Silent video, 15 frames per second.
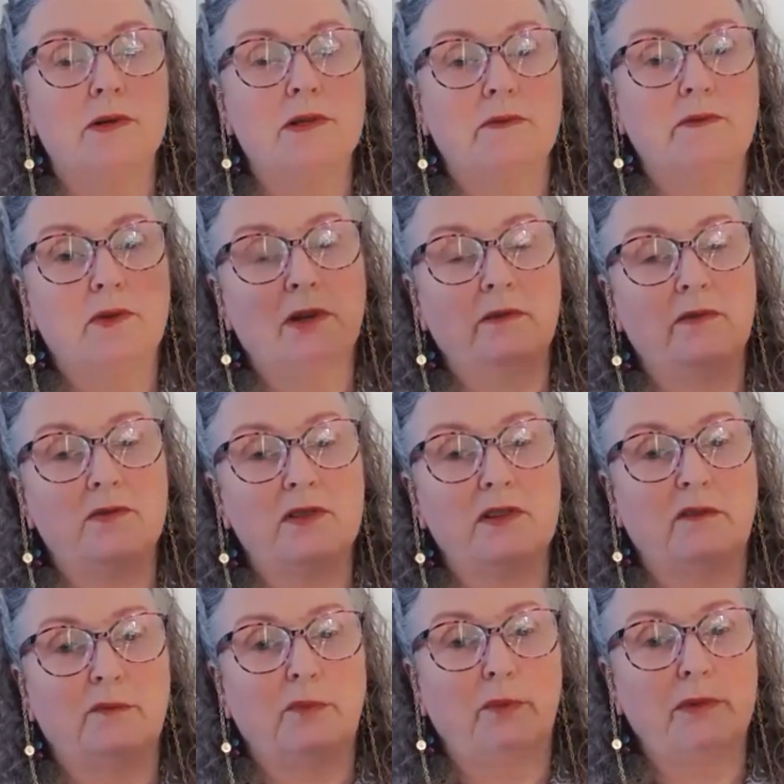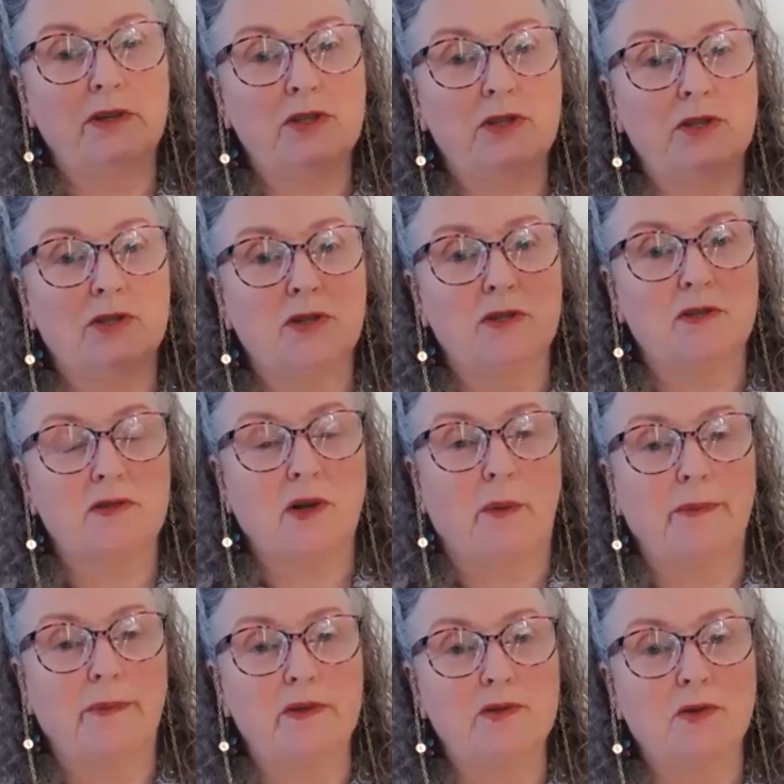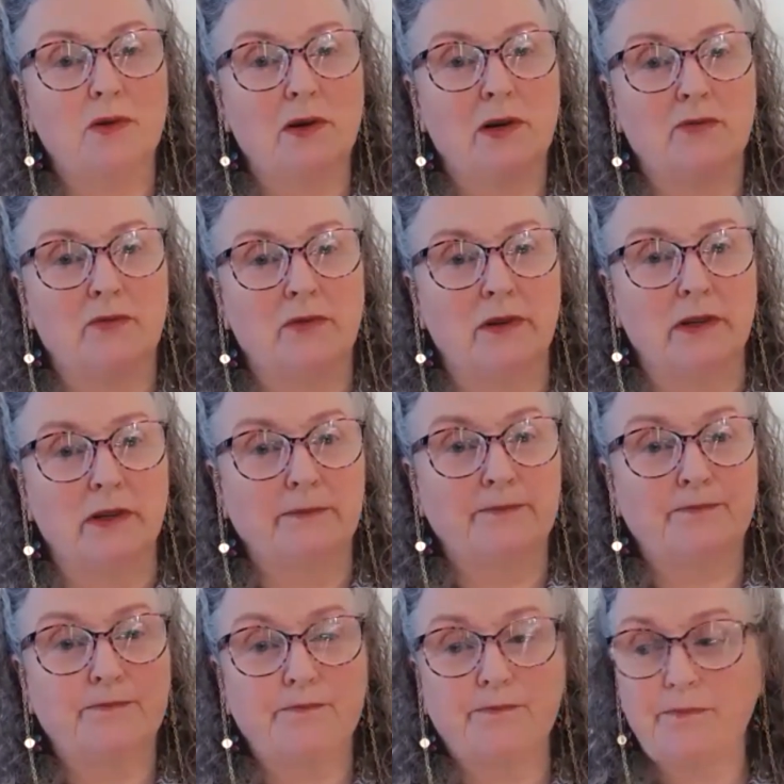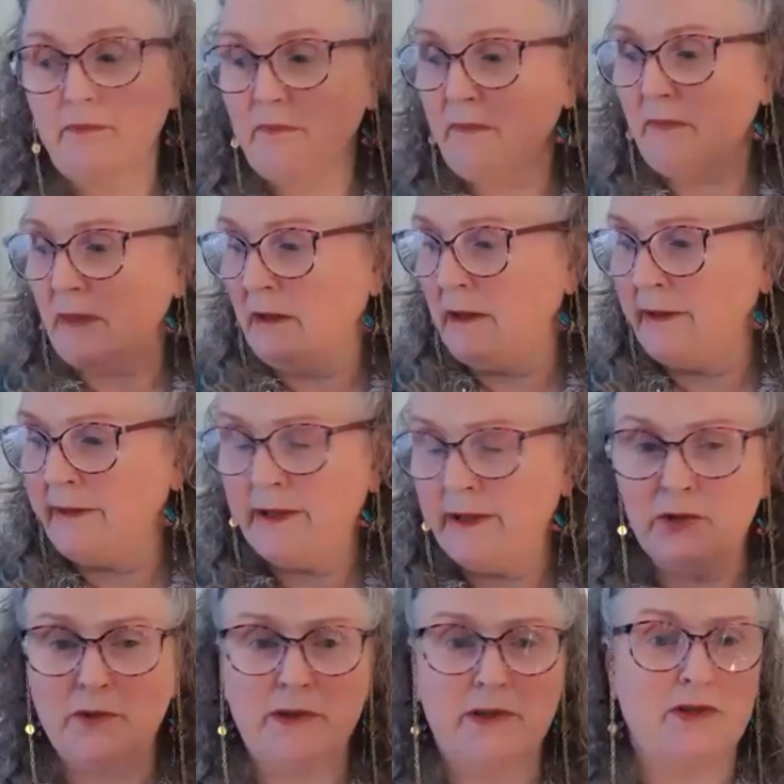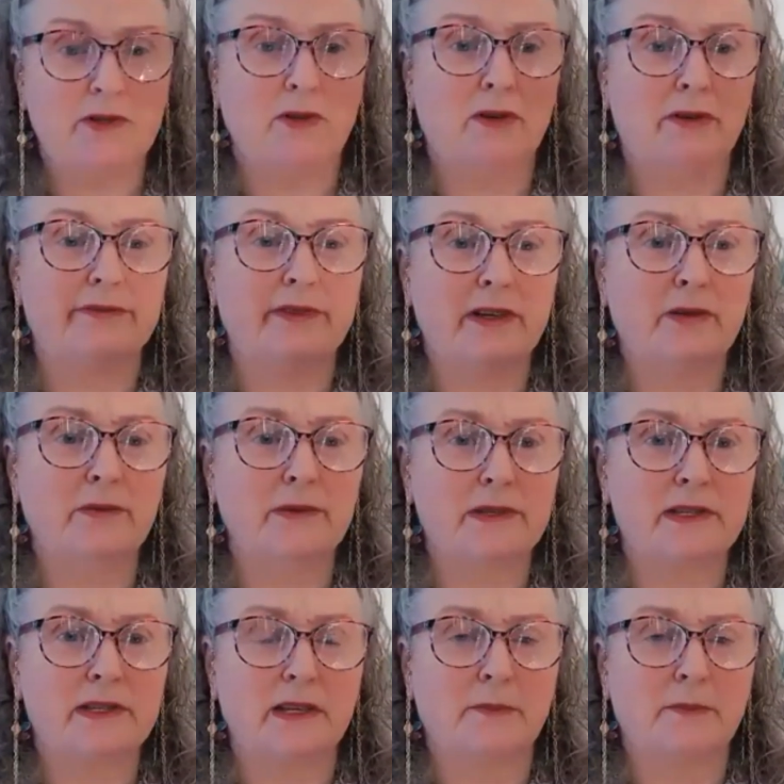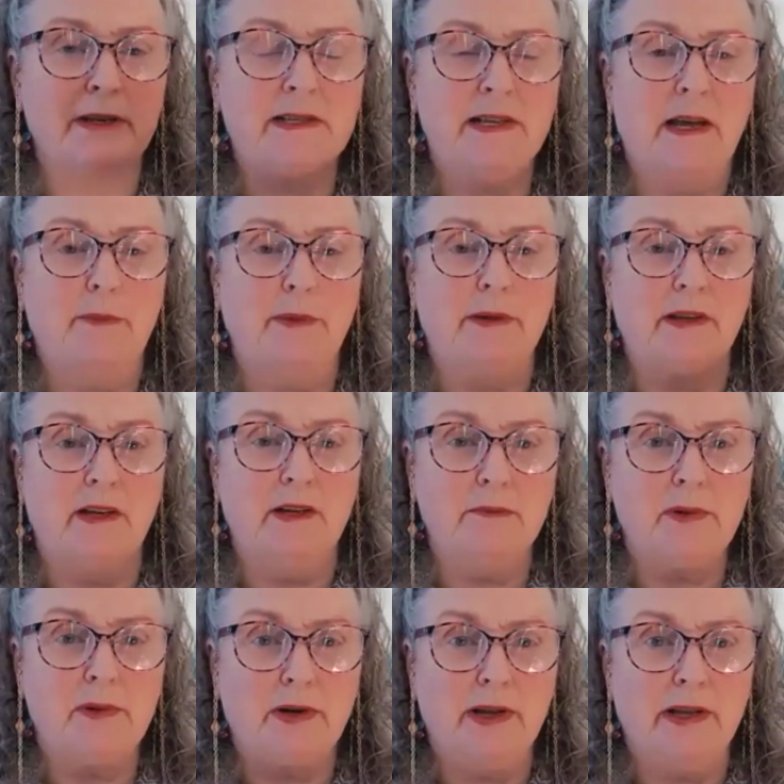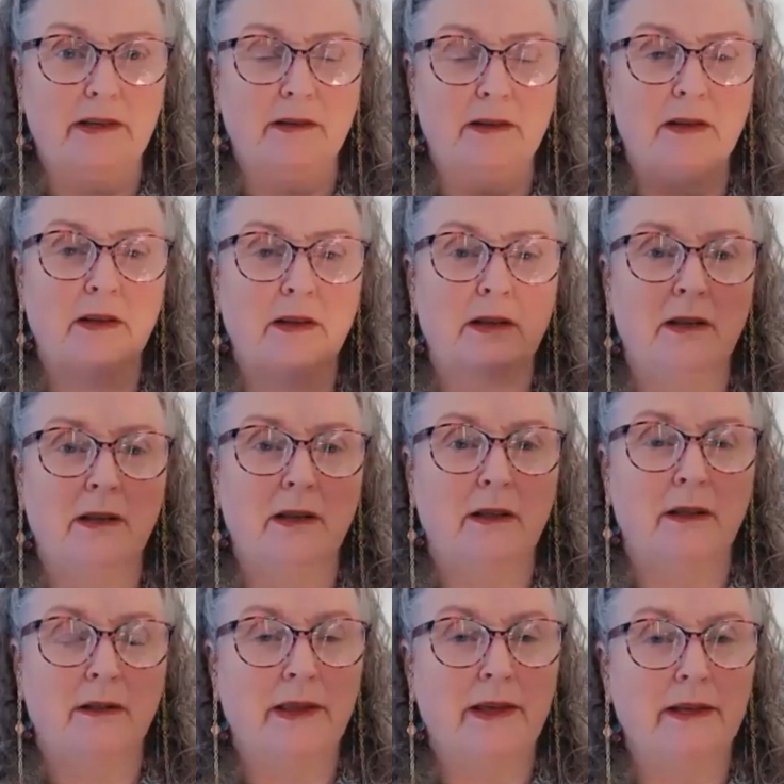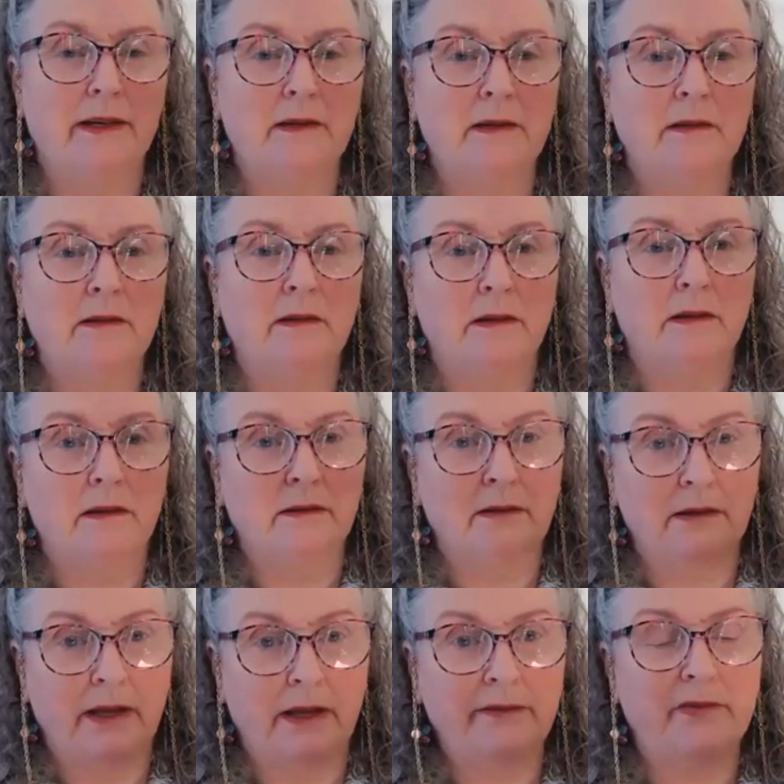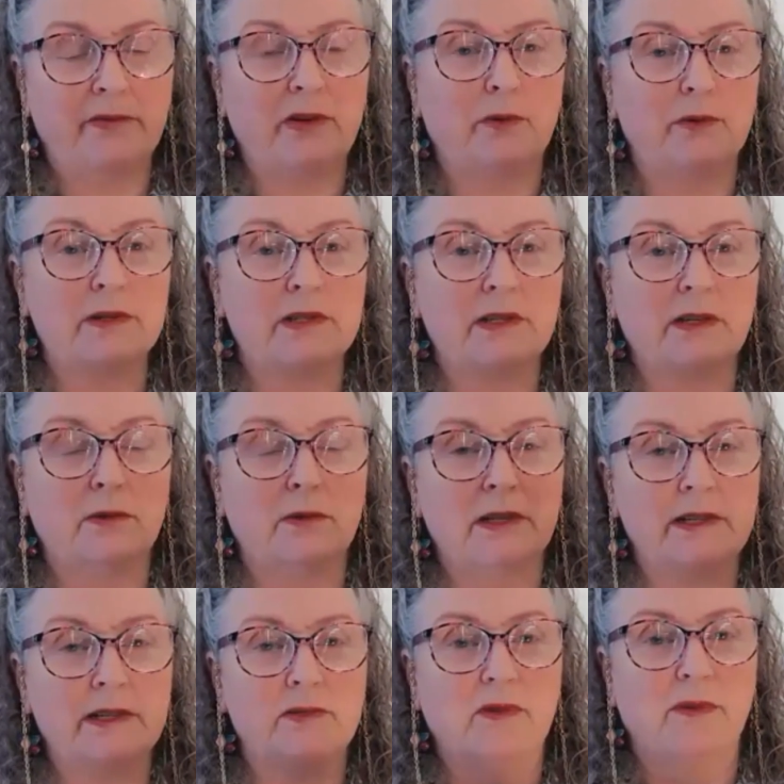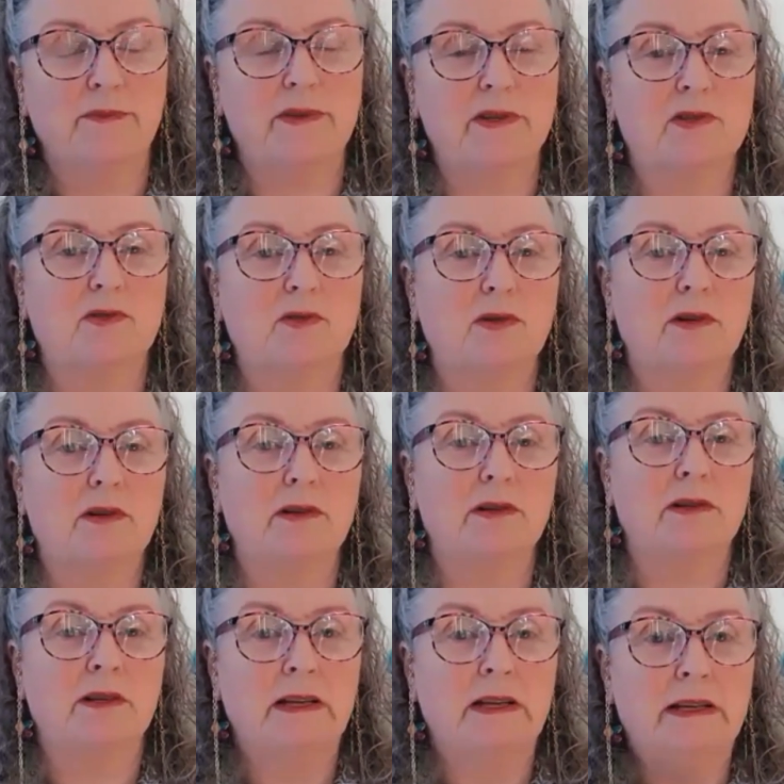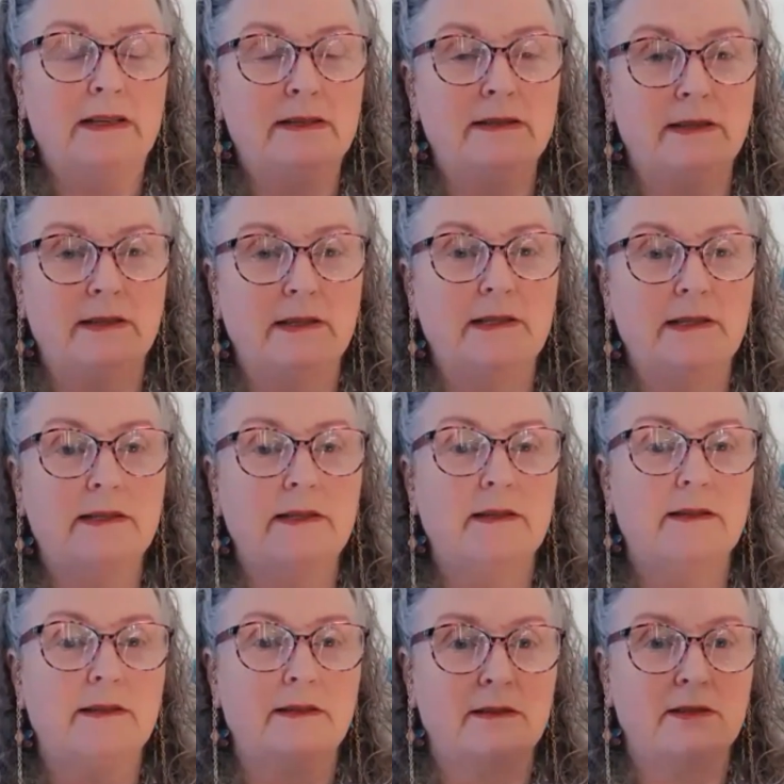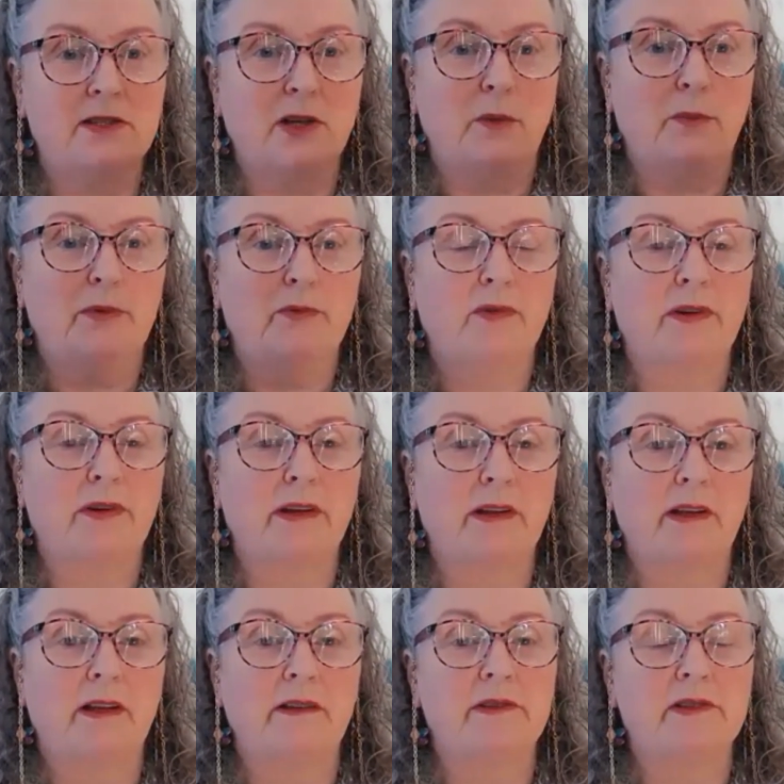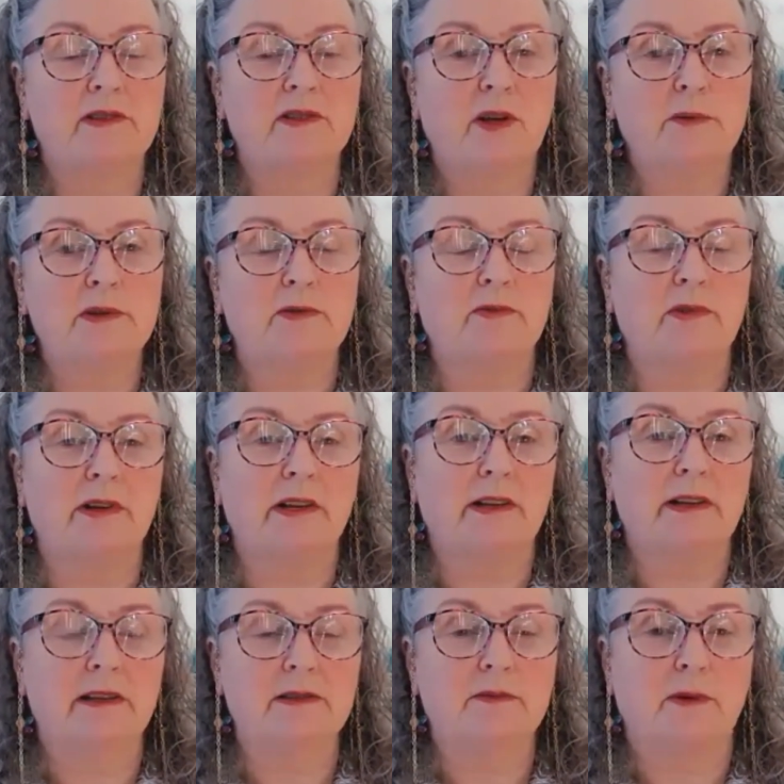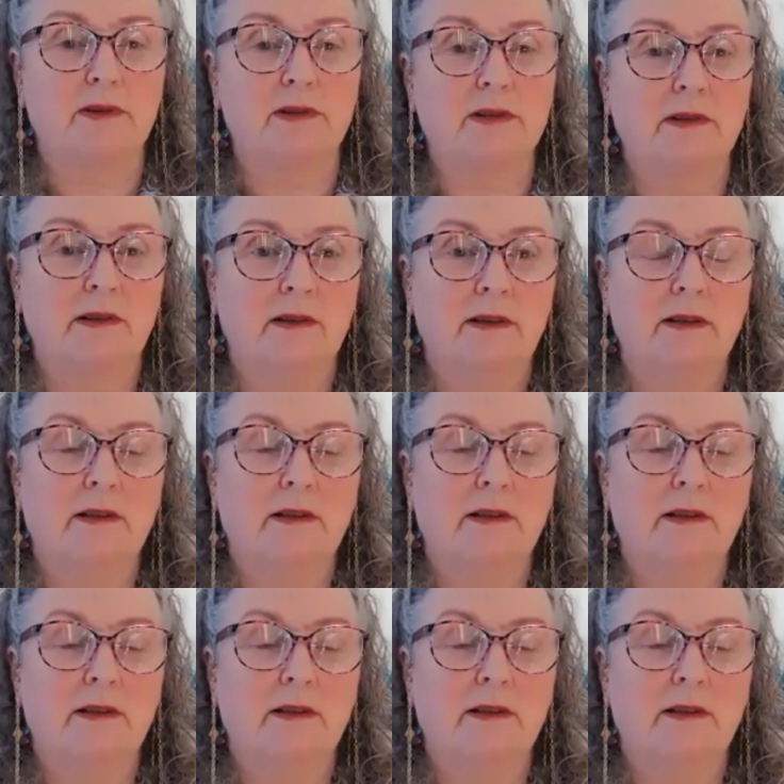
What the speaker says: Whereas if you give yourself permission to stop the circuit running, and then you install a frequency by tapping the number in, then that frequency will interrupt the circuit, delete it, stop it running. And if it stops it running, guess what?